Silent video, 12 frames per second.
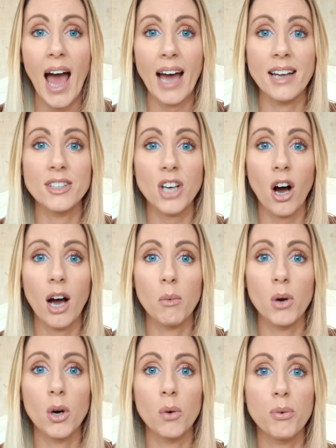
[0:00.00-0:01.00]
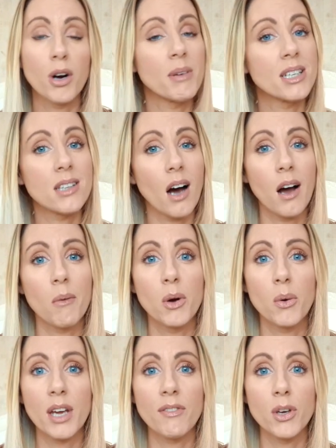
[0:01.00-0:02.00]
and I will promise I
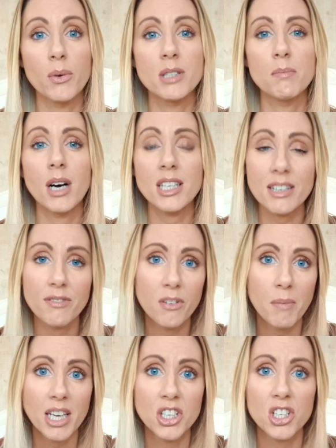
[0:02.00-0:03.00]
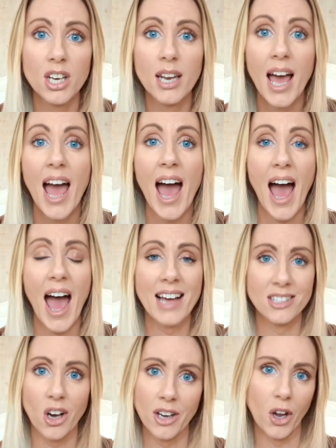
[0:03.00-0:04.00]
will give you as much information
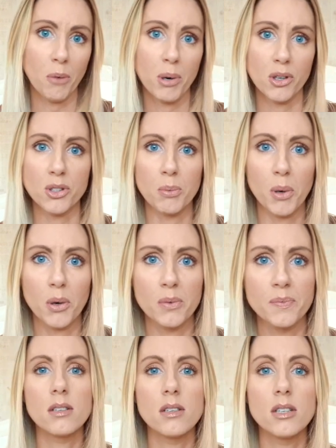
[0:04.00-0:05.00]
as I know possible.